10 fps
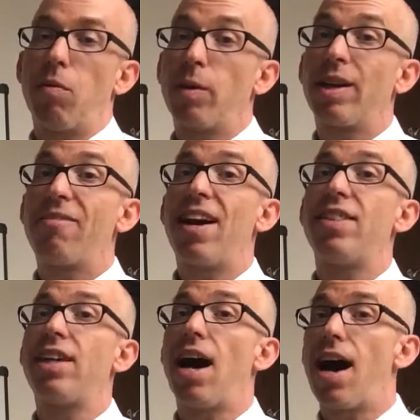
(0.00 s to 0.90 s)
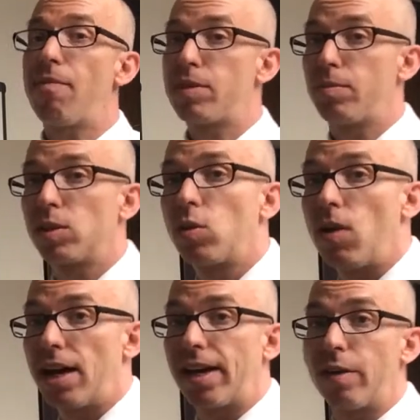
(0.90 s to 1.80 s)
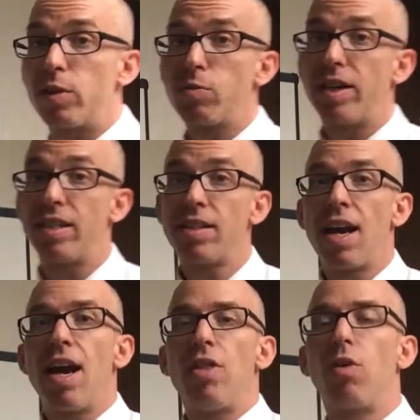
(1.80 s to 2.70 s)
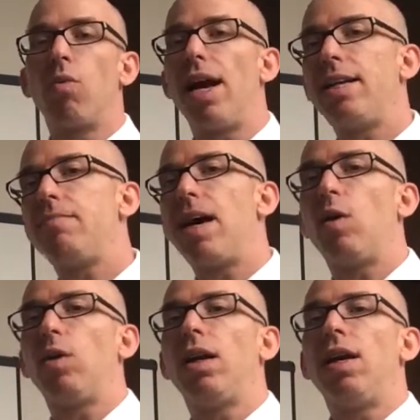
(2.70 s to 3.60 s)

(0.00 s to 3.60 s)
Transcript: And we're going to find the optimal quantity, which means the right amount